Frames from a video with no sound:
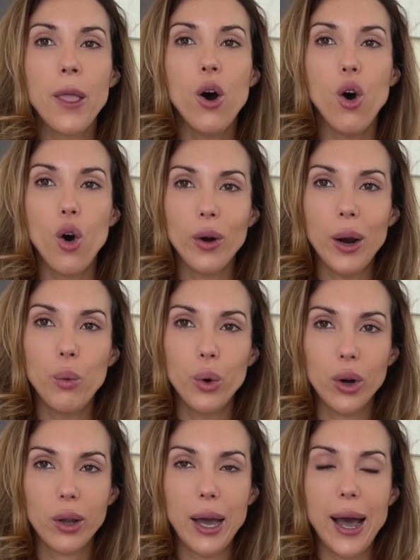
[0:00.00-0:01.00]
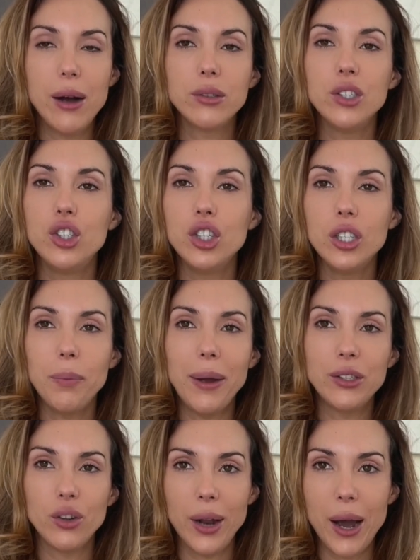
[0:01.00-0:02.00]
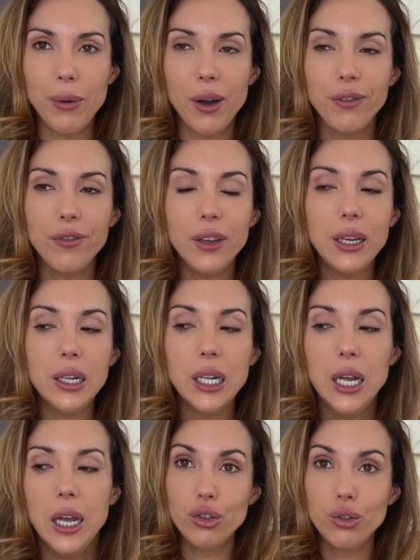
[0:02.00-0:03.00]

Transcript: or I work out, it just depends on how I feel.